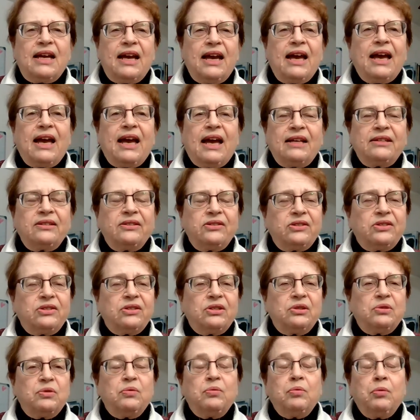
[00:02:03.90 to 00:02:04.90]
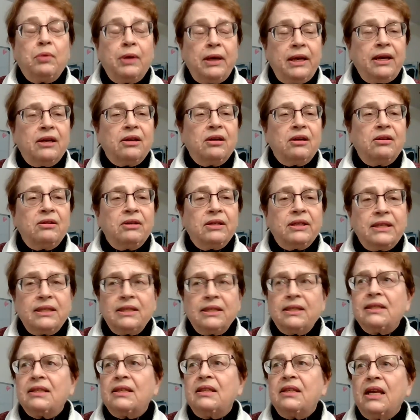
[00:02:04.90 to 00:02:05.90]
asked, Where
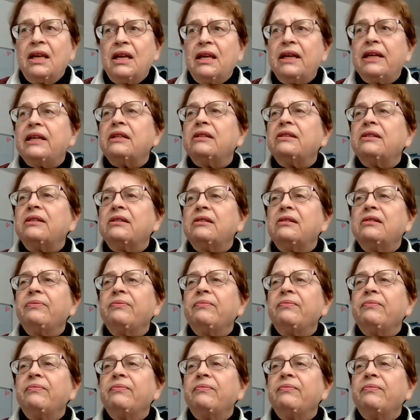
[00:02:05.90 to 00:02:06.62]
is the light?